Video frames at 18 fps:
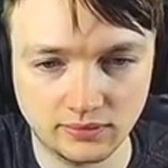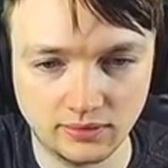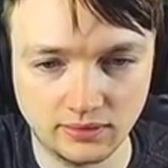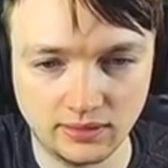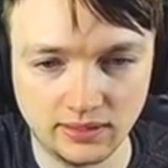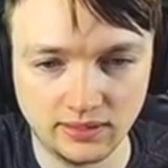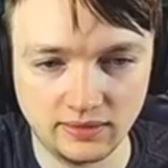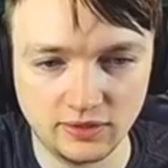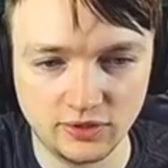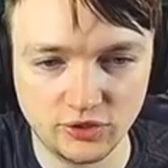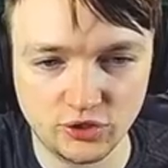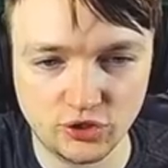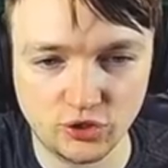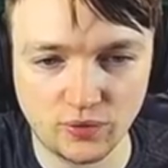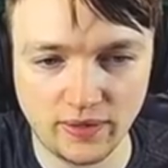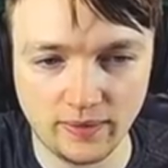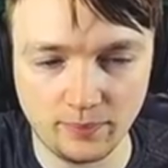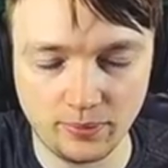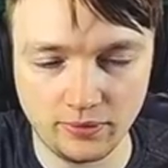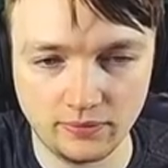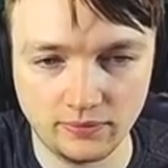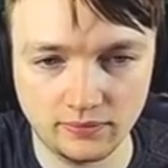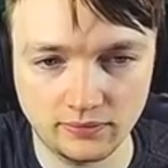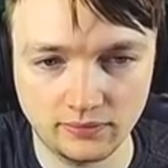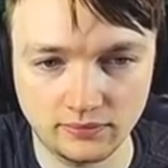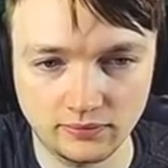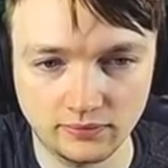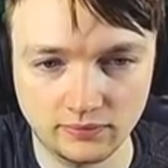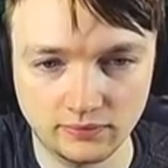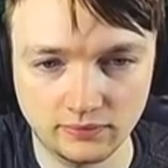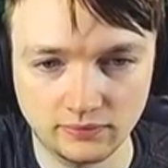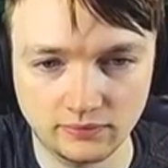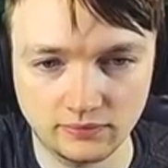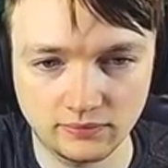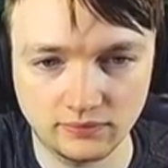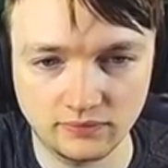Okay, there's Trip.
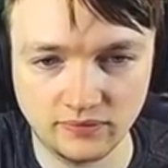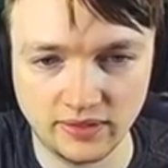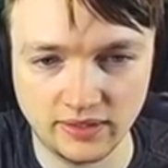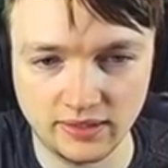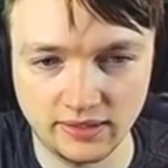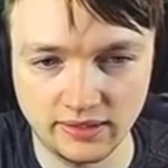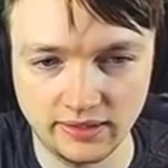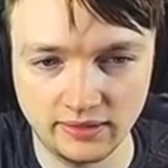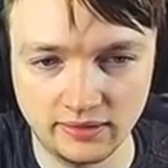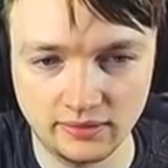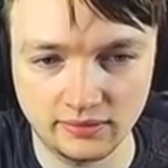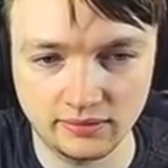Finally.